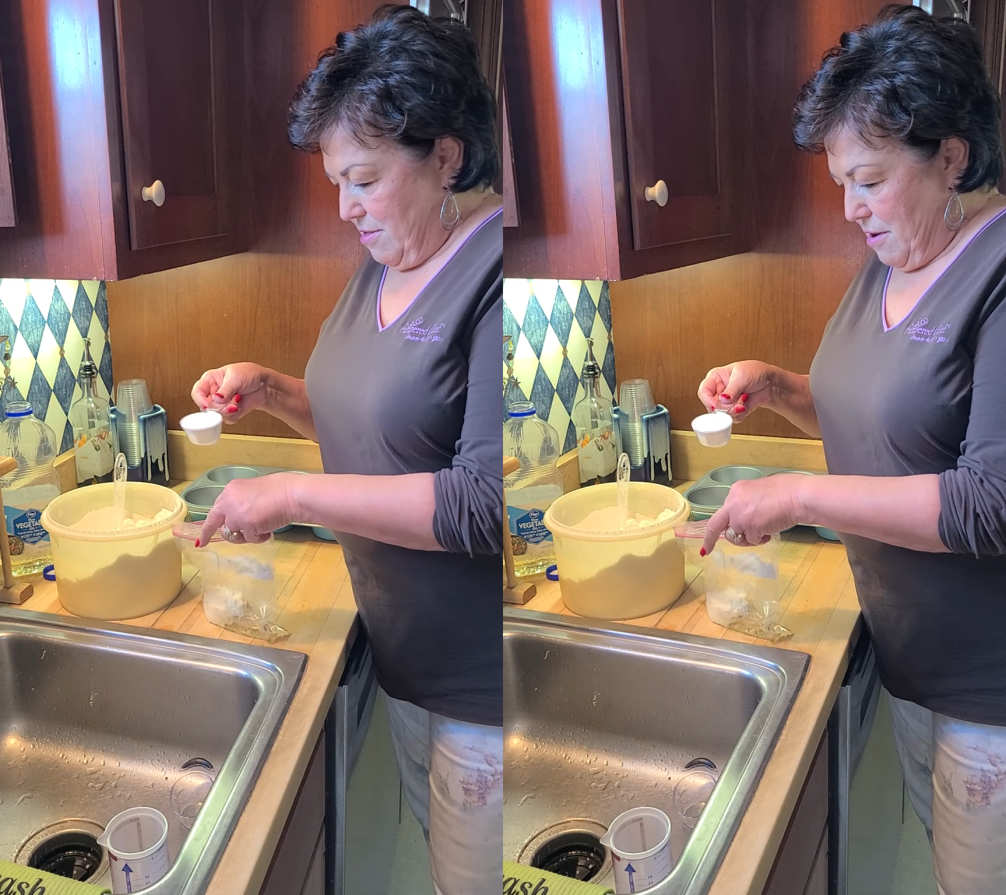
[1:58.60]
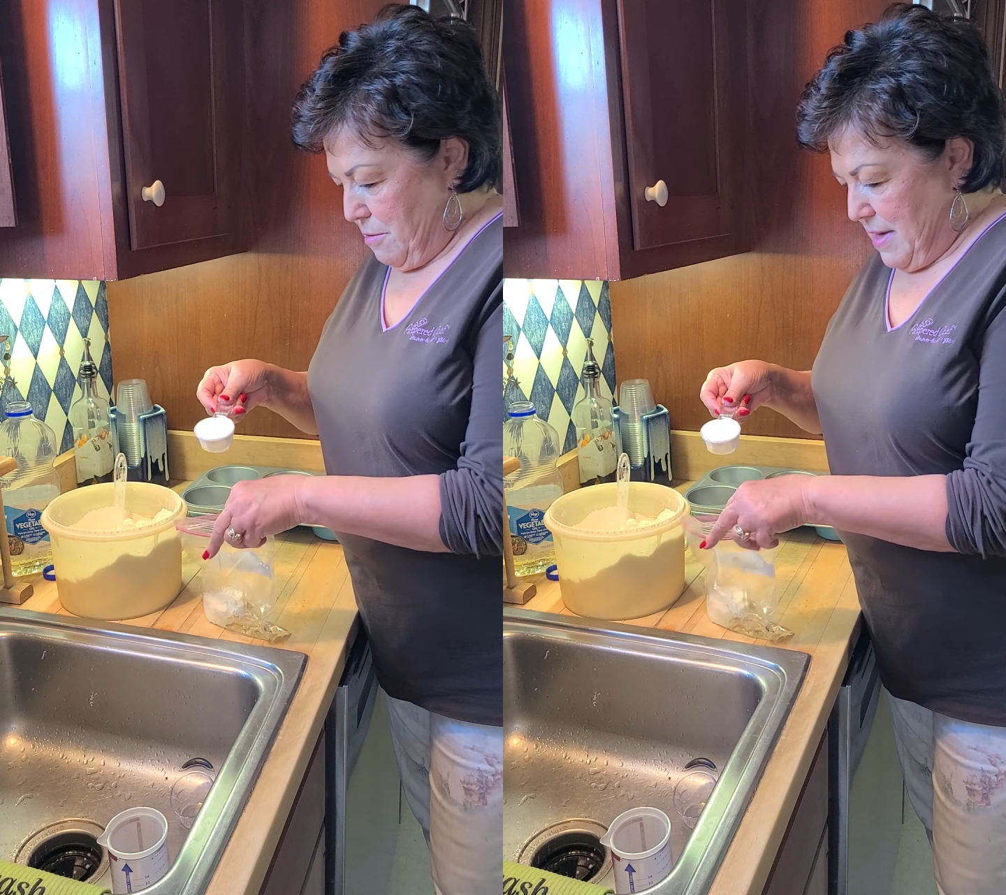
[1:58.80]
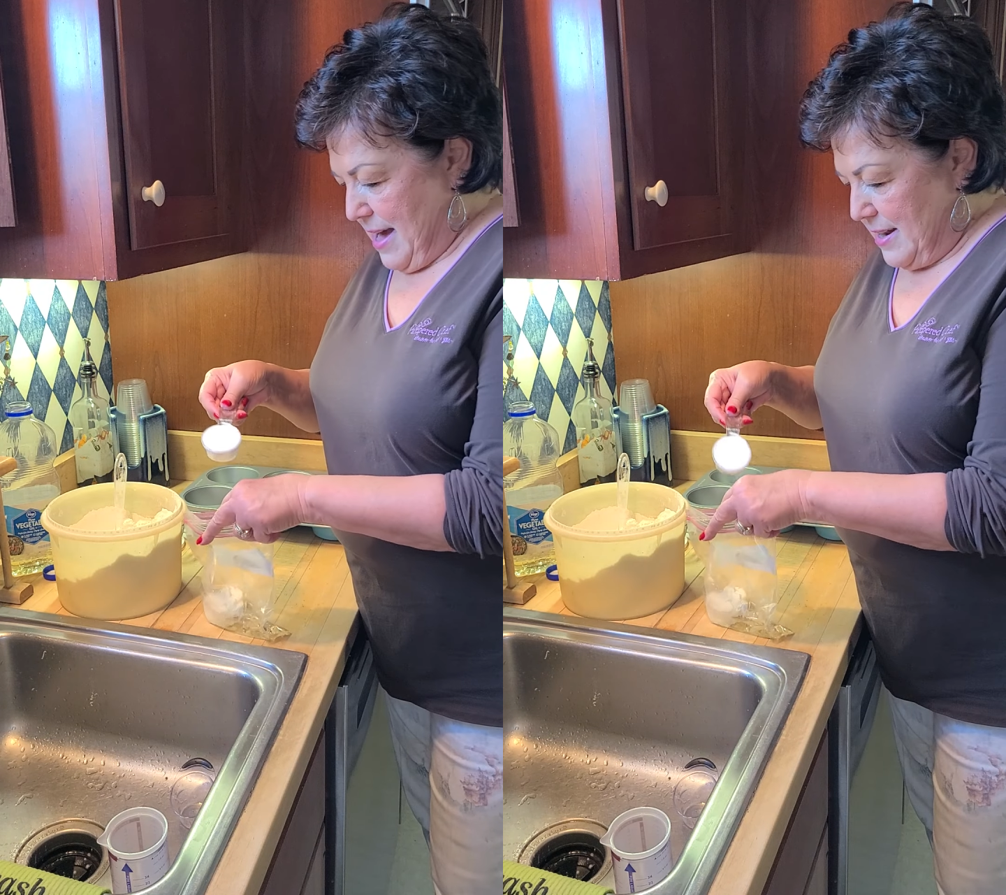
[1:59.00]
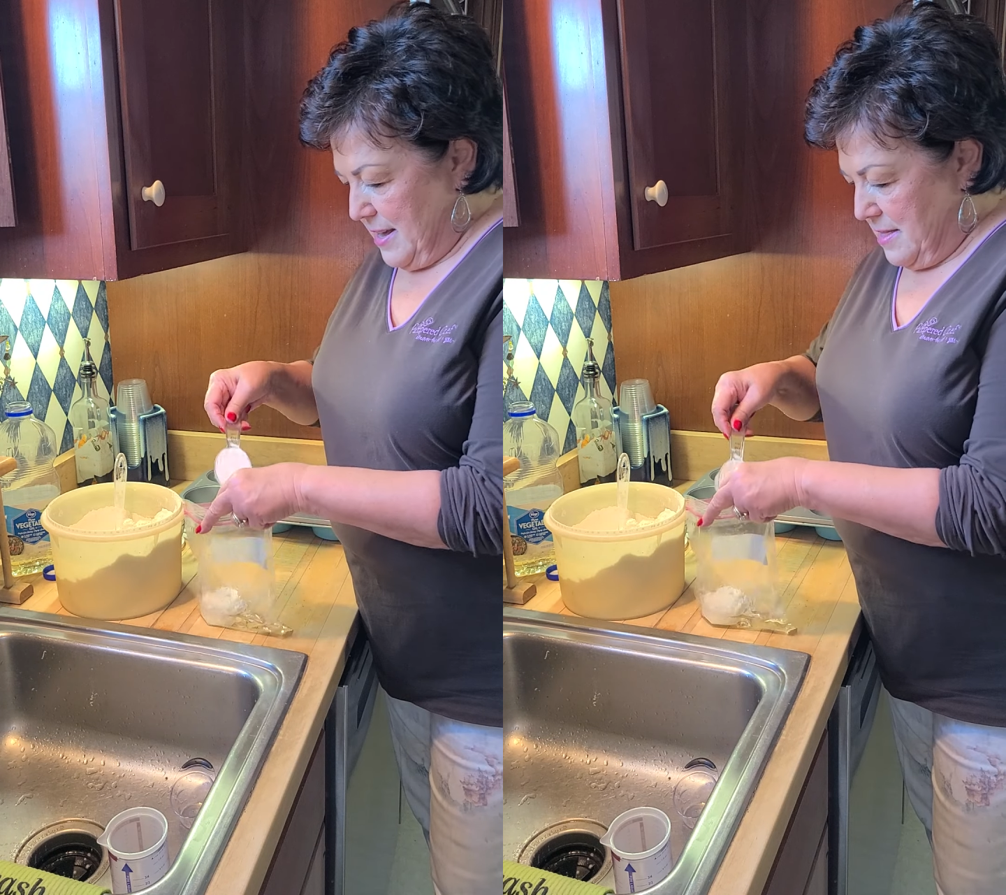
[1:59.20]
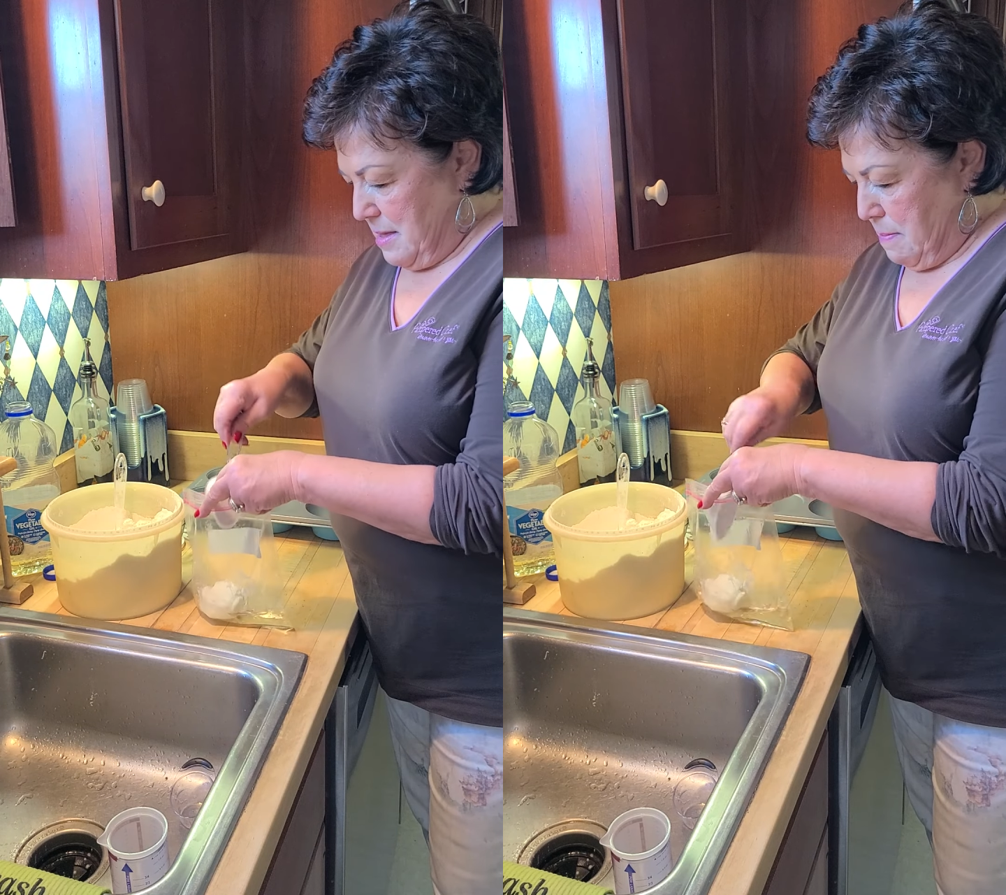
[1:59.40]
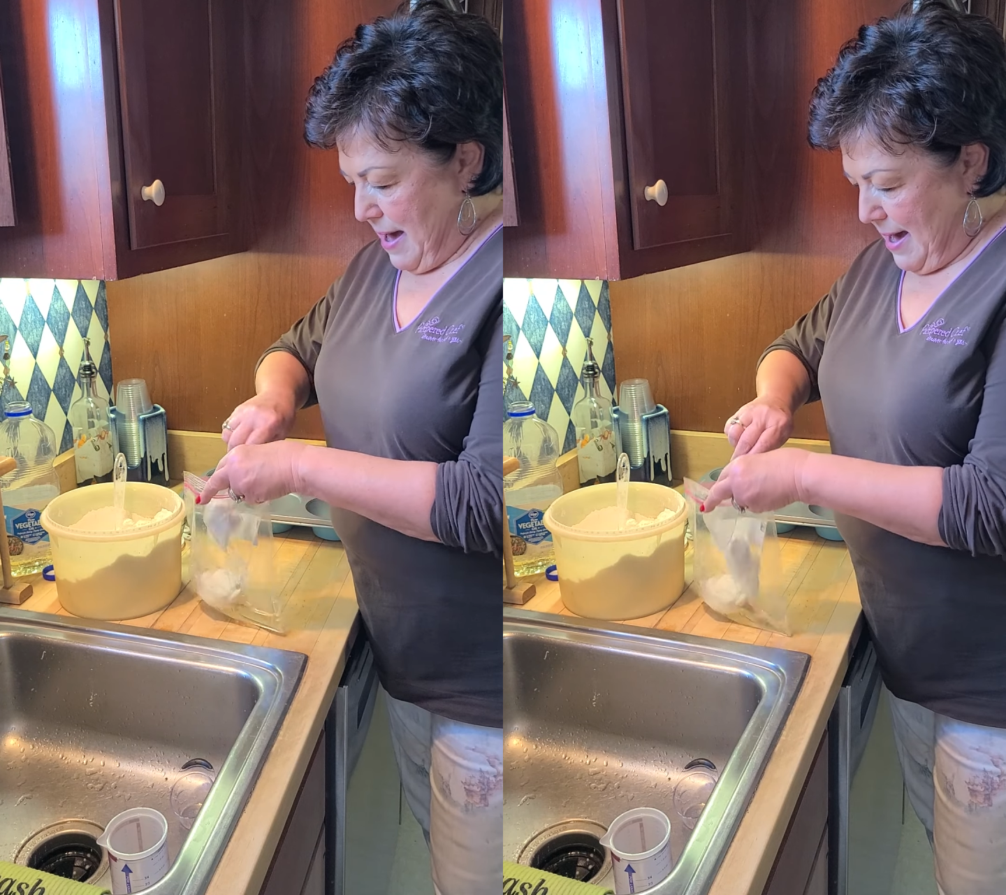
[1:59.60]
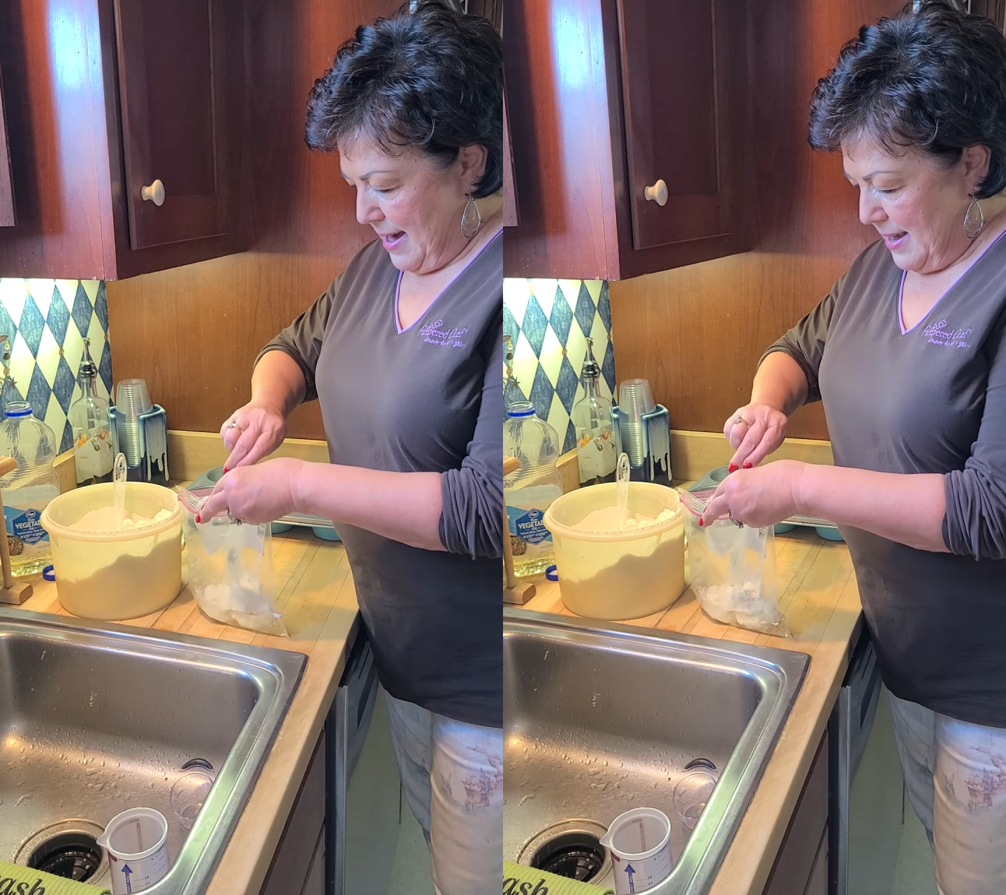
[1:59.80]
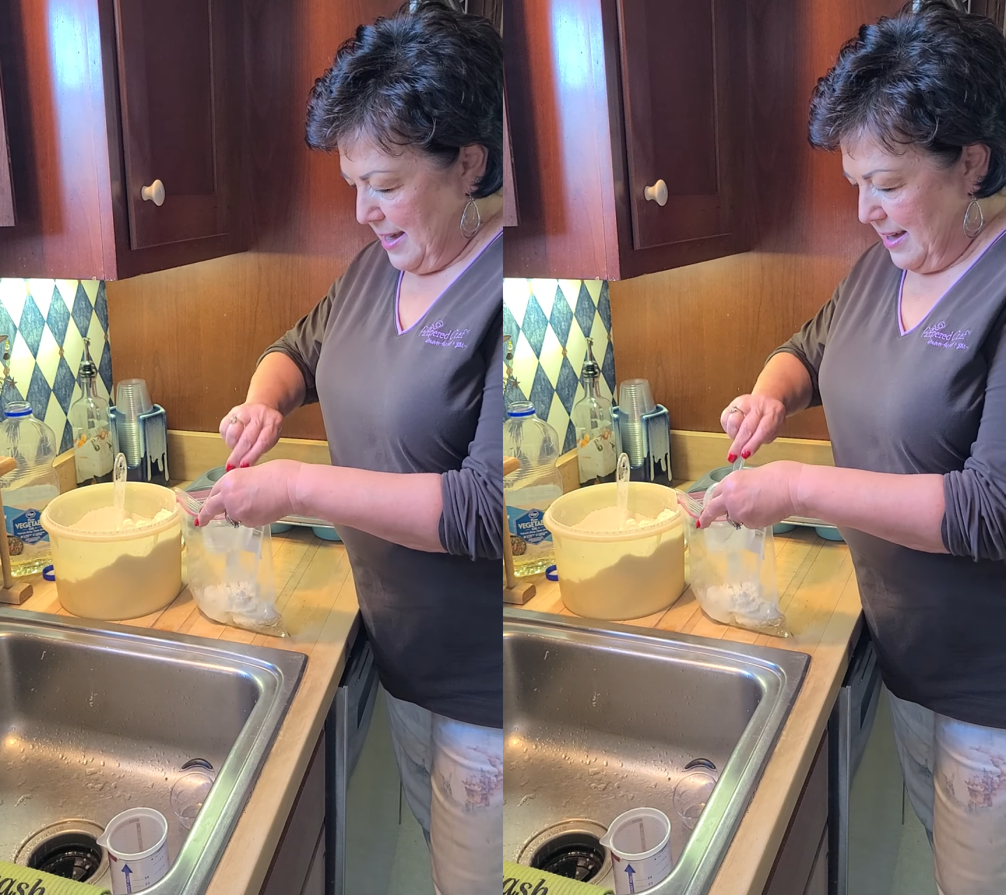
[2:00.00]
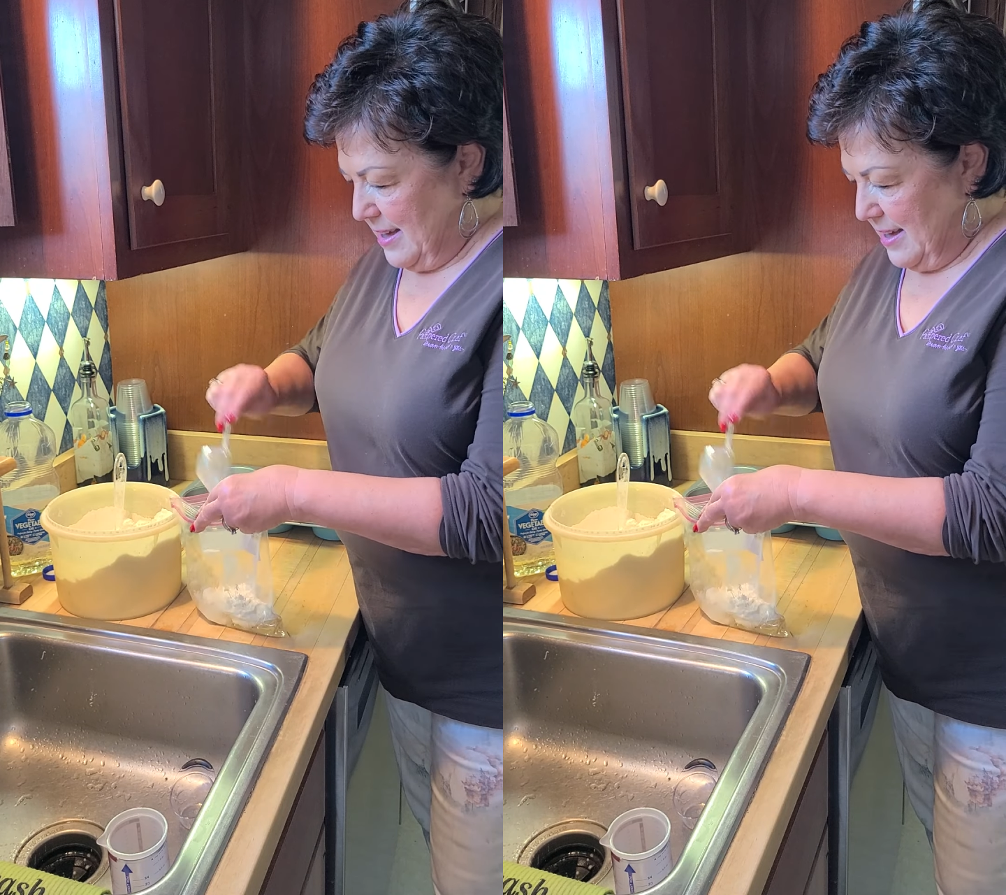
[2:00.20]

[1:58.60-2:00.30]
throw that in the bag.